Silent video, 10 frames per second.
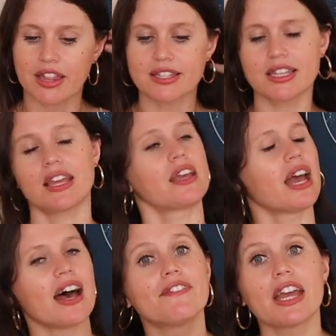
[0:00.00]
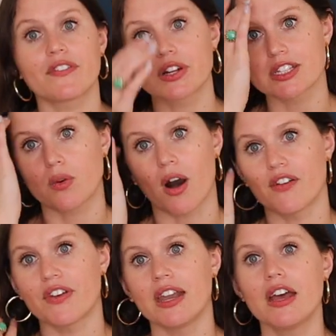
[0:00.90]
things can get heavy every so
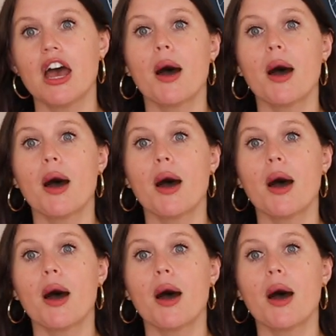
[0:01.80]
often,